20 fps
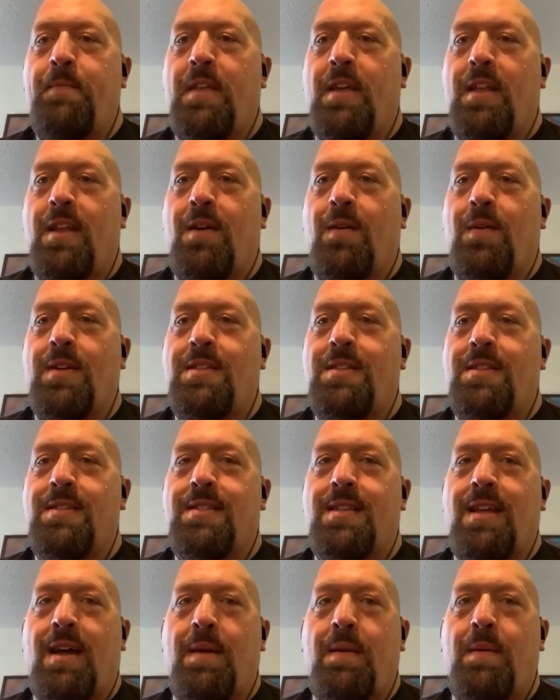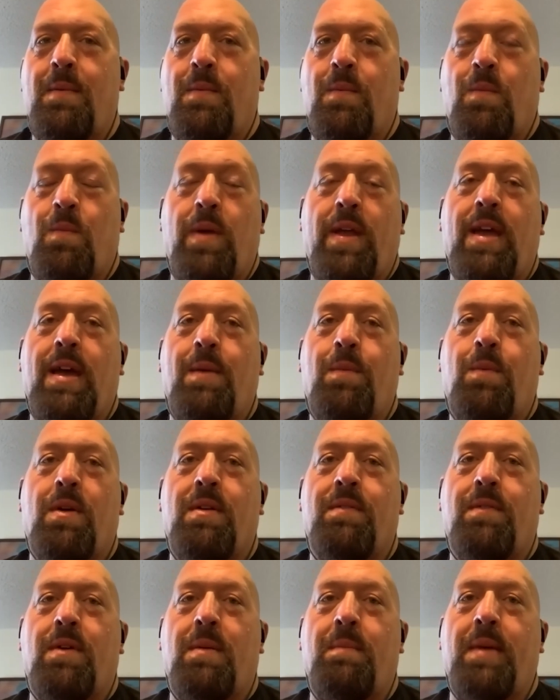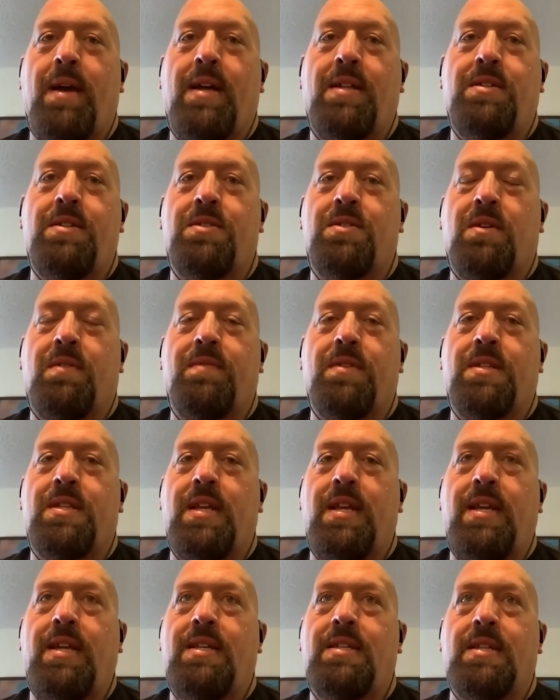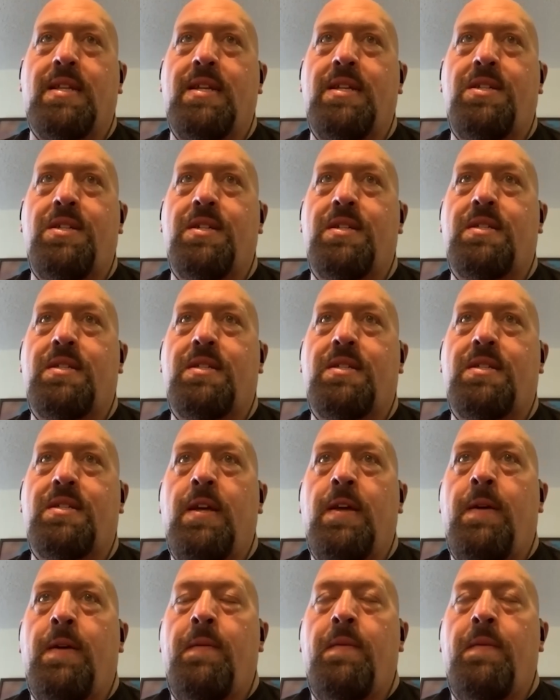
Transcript: You know, it's just I we had one of our matches overseas, and it just